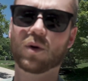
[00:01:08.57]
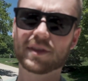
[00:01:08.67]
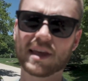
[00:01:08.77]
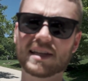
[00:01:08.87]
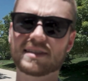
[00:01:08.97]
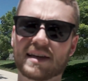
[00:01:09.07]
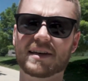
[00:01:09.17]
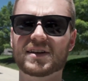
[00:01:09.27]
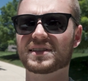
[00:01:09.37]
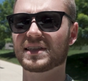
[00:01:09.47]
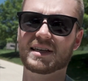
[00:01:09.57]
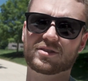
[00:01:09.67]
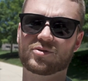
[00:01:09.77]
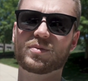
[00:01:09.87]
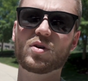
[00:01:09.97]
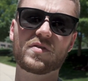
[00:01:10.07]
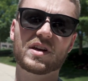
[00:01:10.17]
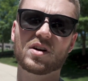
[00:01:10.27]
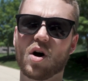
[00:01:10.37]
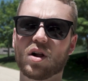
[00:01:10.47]
What that entails is
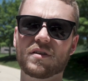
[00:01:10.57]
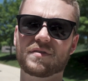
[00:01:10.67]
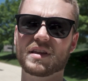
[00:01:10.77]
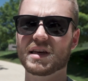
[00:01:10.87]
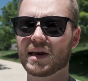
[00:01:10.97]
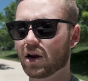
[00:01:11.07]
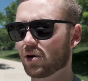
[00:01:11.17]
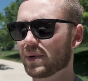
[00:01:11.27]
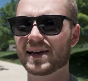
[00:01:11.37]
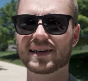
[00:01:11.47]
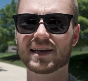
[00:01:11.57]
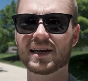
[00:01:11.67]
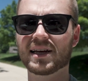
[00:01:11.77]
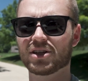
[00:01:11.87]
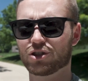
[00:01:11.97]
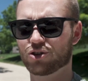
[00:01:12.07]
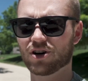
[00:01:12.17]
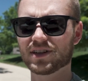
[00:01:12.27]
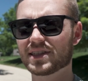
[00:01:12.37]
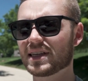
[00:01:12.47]
removing all of the airbag
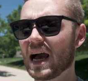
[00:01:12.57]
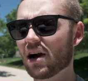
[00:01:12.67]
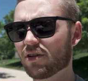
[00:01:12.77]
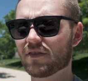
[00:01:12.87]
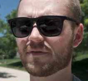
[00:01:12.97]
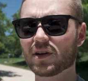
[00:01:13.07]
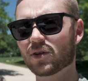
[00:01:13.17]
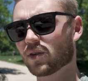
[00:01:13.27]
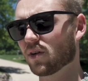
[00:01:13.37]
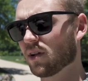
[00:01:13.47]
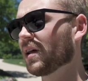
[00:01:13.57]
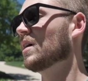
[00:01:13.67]
struts out of the vehicle,